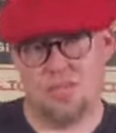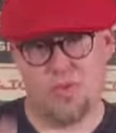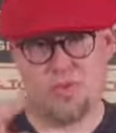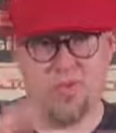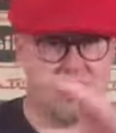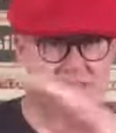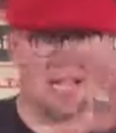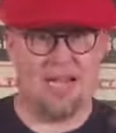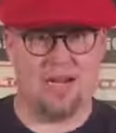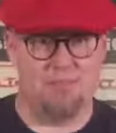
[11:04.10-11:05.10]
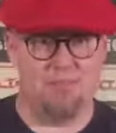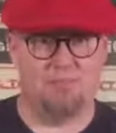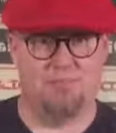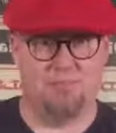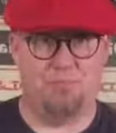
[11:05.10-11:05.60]
which means it's got a
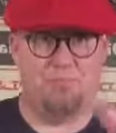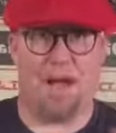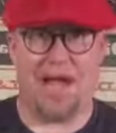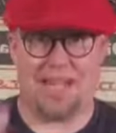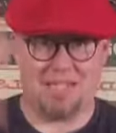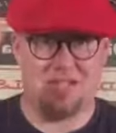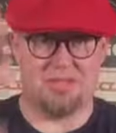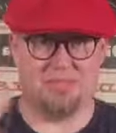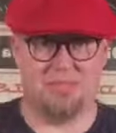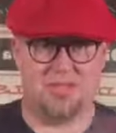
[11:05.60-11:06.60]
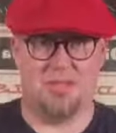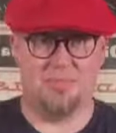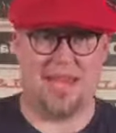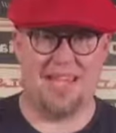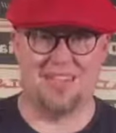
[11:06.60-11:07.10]
box
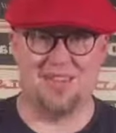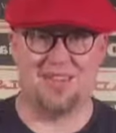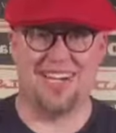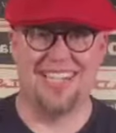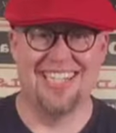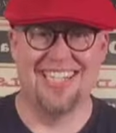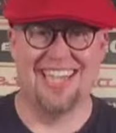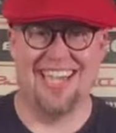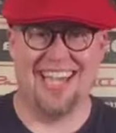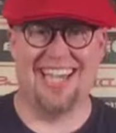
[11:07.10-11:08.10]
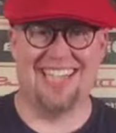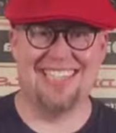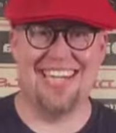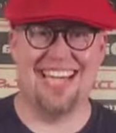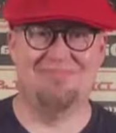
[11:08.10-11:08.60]
slipcase over it, and
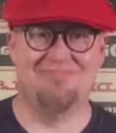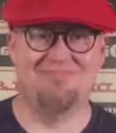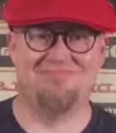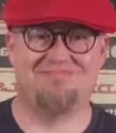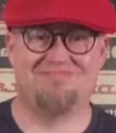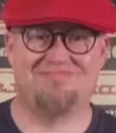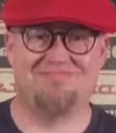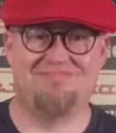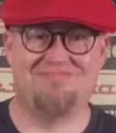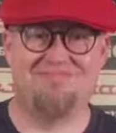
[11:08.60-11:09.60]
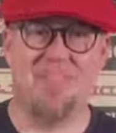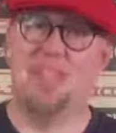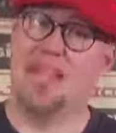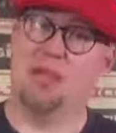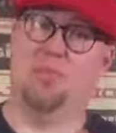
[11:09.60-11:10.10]

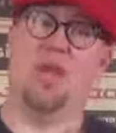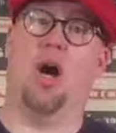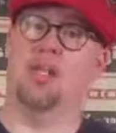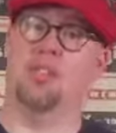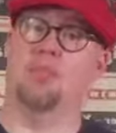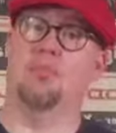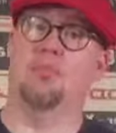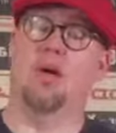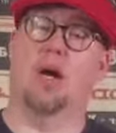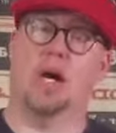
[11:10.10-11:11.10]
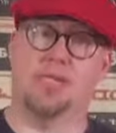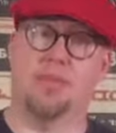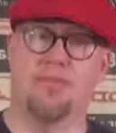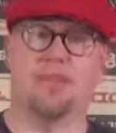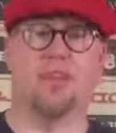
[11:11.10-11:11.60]
that'll be awesome.
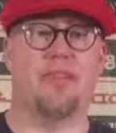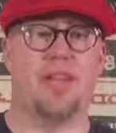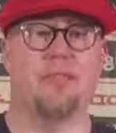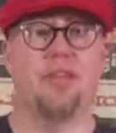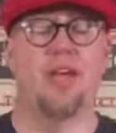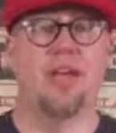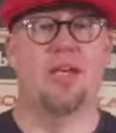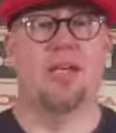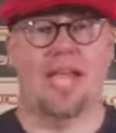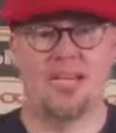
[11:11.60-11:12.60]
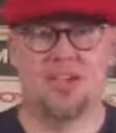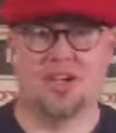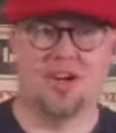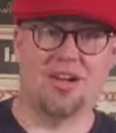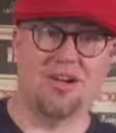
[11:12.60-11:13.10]
Awesome. If you're a fan of Agent Carter